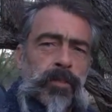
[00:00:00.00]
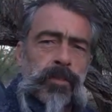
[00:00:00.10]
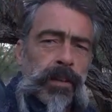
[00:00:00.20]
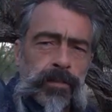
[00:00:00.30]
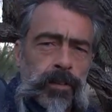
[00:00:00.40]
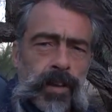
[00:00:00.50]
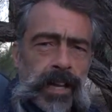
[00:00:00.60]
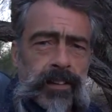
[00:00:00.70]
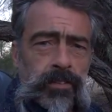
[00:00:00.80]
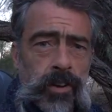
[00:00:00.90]
Tesla's
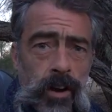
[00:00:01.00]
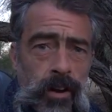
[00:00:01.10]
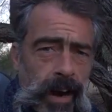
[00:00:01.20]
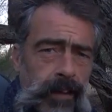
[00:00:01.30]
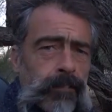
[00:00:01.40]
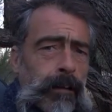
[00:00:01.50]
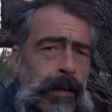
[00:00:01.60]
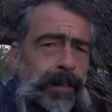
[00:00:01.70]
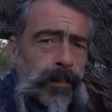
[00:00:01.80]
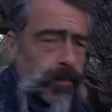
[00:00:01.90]
got this car out,
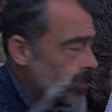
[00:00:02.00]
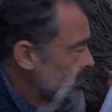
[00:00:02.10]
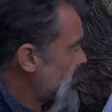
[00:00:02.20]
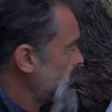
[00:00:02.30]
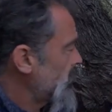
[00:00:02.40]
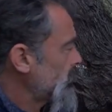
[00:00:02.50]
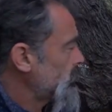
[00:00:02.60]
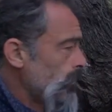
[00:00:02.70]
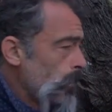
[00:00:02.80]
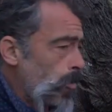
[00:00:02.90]
right, that does all this